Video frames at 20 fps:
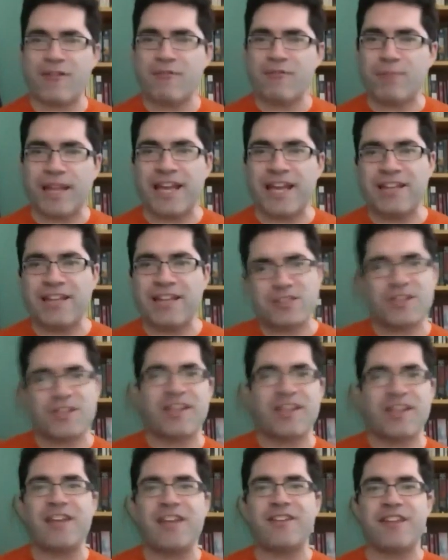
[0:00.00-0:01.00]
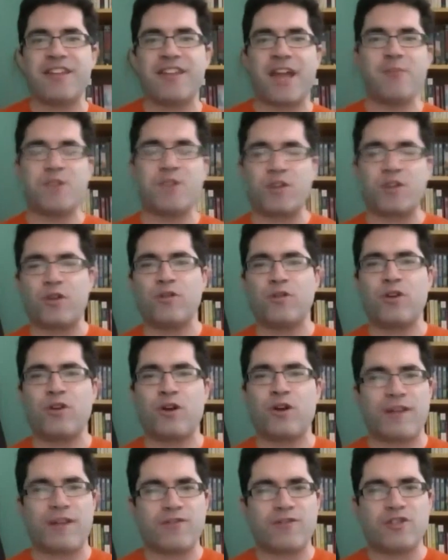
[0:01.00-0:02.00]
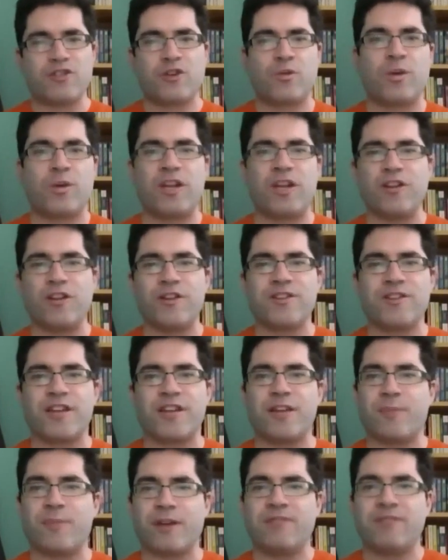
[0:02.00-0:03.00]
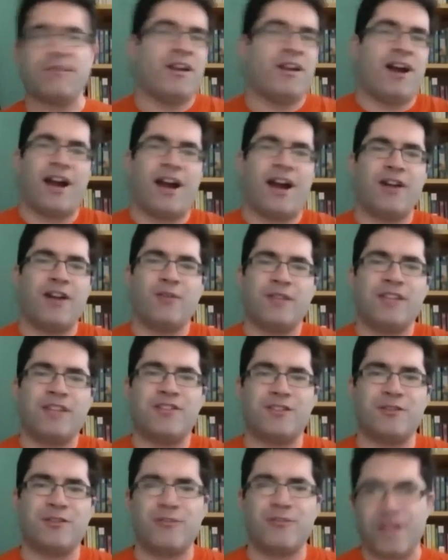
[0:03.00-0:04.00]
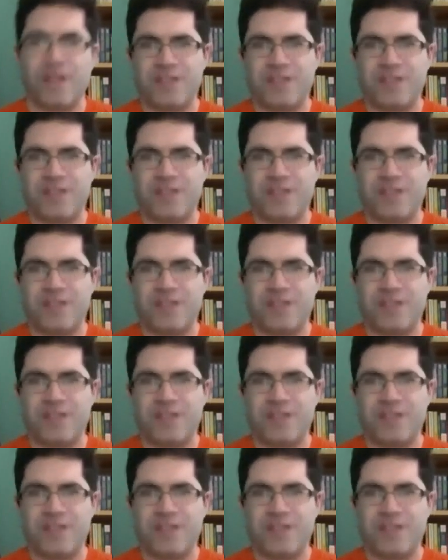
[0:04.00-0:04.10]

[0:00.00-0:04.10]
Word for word: played to the end of the game, so I don't know. They haven't shown what he looks like, but I don't need to. He's